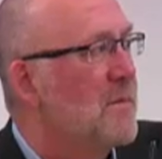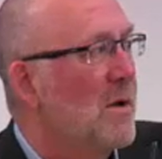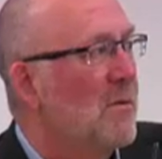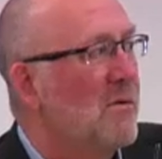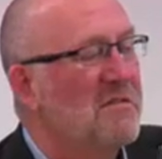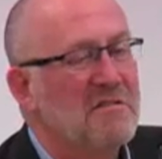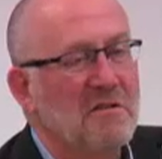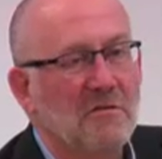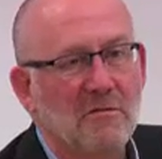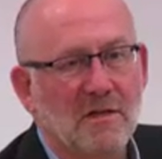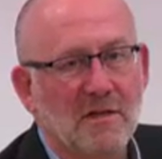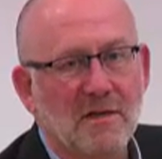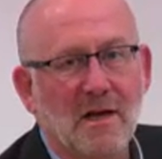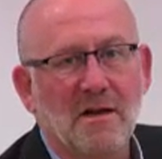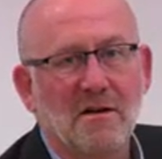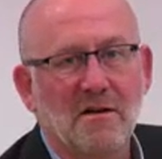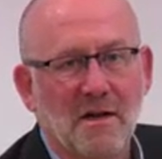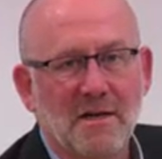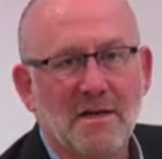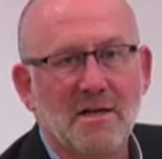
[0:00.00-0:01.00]
We've certainly
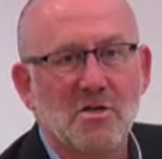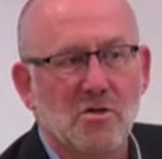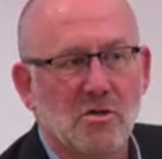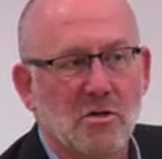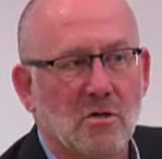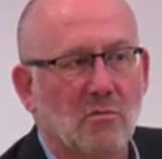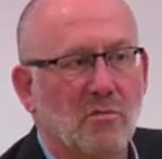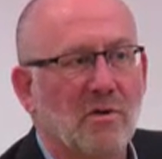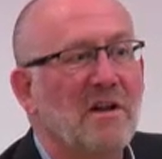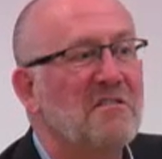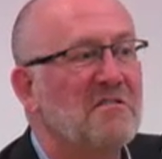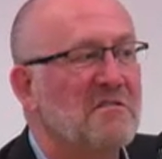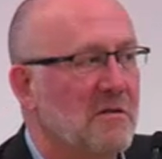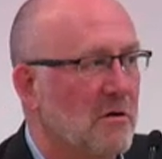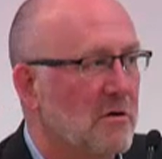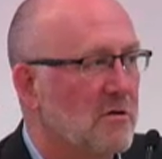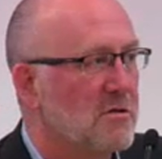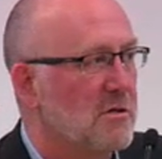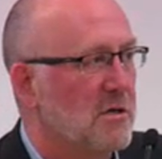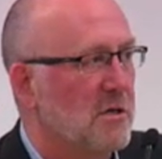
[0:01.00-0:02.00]
done additional
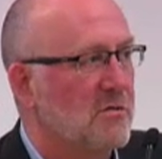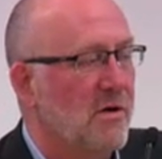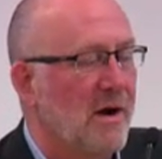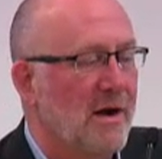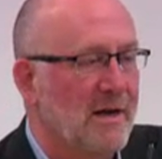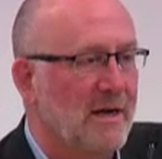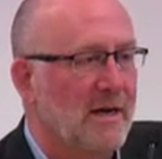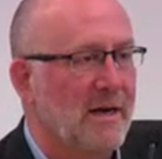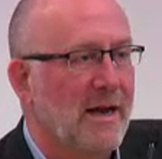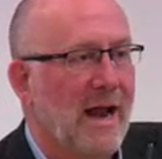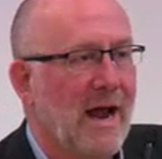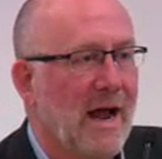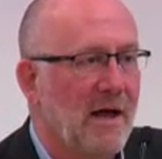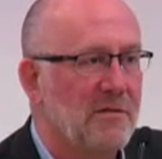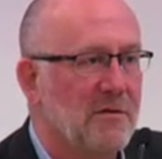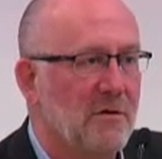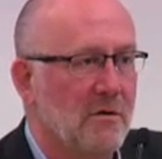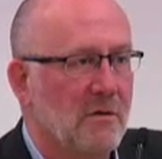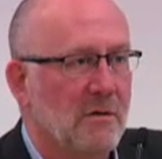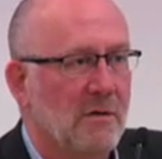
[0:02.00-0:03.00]
research to try to
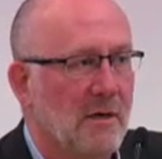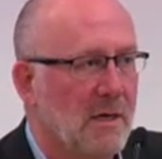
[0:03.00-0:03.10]
gather